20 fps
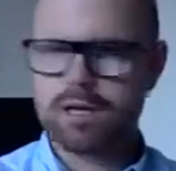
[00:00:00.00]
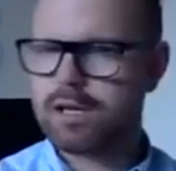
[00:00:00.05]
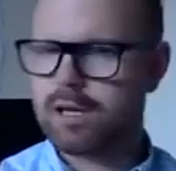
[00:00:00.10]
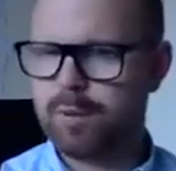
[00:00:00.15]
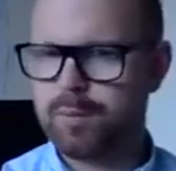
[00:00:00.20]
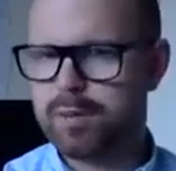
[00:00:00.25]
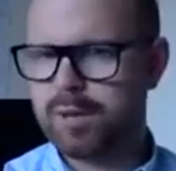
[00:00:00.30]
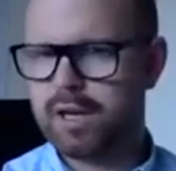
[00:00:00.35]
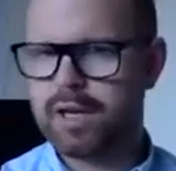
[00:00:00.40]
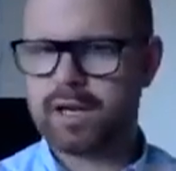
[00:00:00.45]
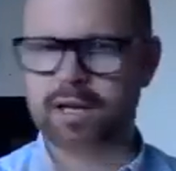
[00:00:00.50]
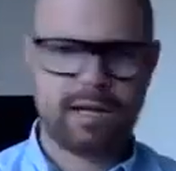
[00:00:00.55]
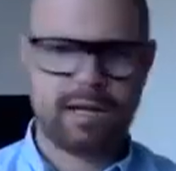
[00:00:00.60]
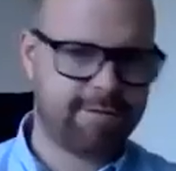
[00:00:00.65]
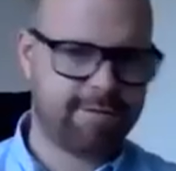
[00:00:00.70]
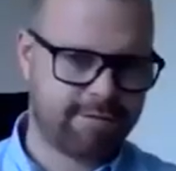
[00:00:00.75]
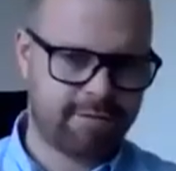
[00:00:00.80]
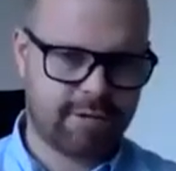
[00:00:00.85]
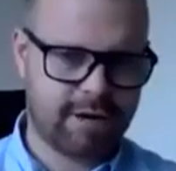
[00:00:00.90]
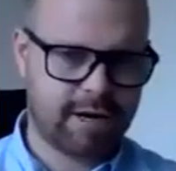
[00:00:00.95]
Completely
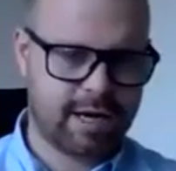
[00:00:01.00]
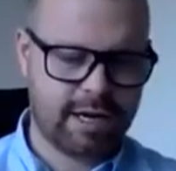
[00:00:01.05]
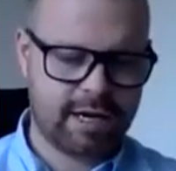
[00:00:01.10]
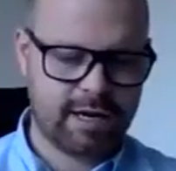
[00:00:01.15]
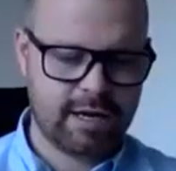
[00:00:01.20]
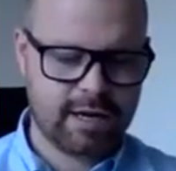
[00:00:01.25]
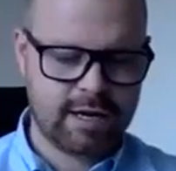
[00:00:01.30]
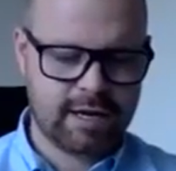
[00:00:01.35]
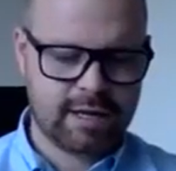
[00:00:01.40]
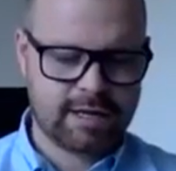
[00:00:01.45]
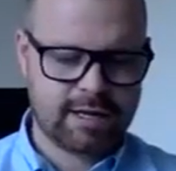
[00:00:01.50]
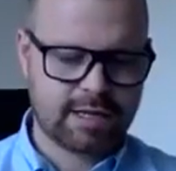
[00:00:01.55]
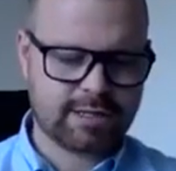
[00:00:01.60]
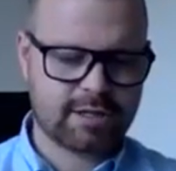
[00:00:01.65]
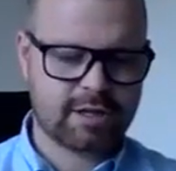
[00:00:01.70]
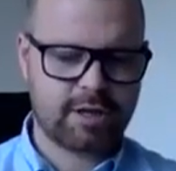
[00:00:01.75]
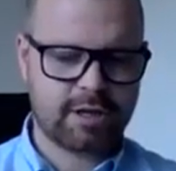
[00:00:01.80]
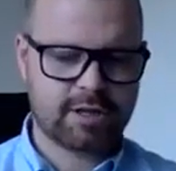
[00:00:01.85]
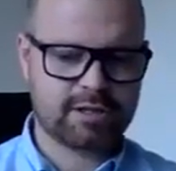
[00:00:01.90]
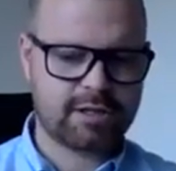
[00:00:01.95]
free,
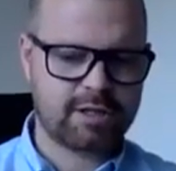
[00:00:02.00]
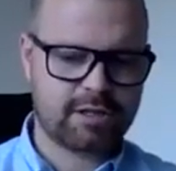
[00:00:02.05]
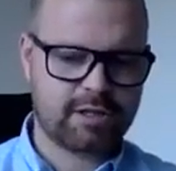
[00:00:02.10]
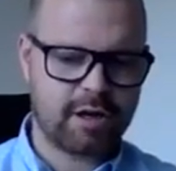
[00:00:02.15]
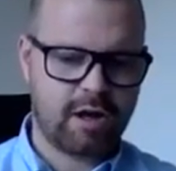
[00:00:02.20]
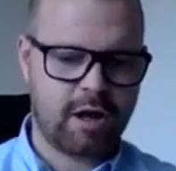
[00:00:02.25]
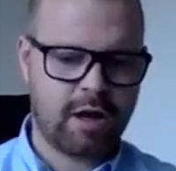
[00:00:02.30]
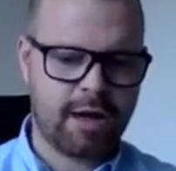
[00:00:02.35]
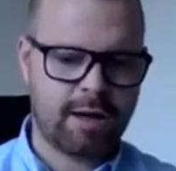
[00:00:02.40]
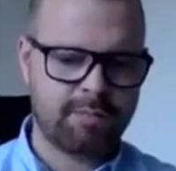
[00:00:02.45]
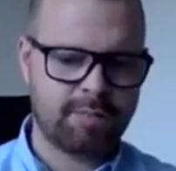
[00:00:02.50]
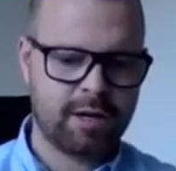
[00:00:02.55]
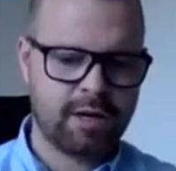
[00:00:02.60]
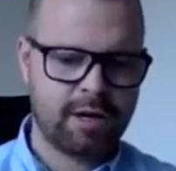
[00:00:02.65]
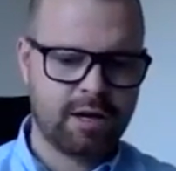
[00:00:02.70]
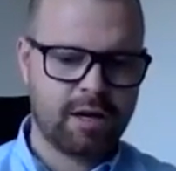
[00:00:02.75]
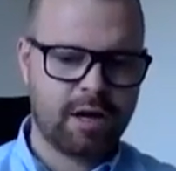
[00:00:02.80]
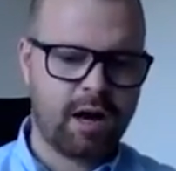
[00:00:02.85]
doesn't cost a dime.